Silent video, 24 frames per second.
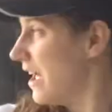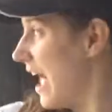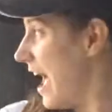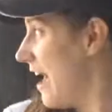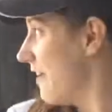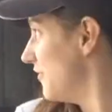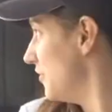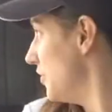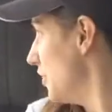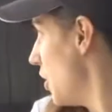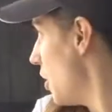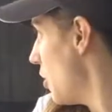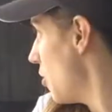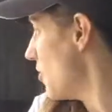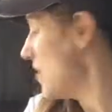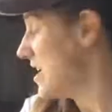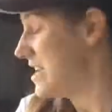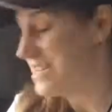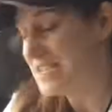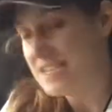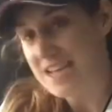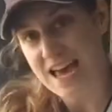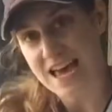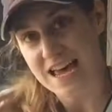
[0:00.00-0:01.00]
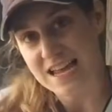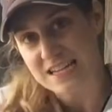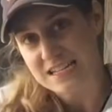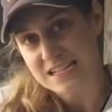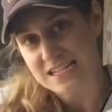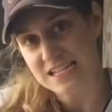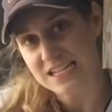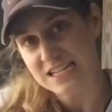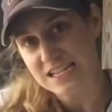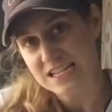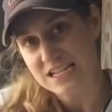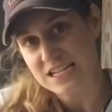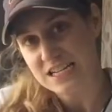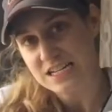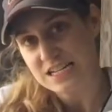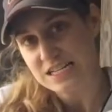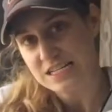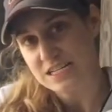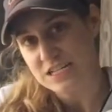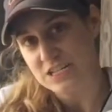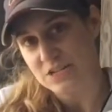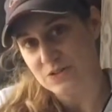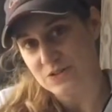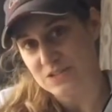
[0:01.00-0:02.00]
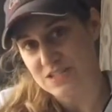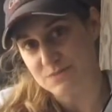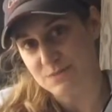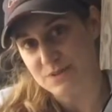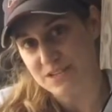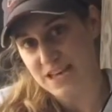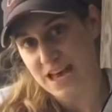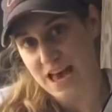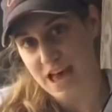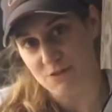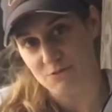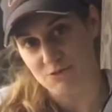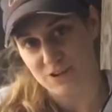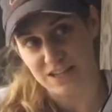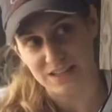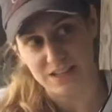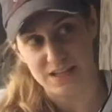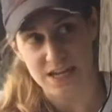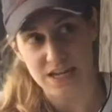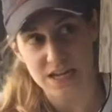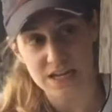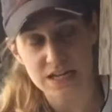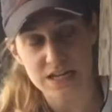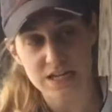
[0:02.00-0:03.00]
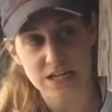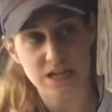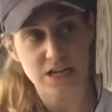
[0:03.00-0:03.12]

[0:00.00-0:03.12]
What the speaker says: Have no intent to use them again, really.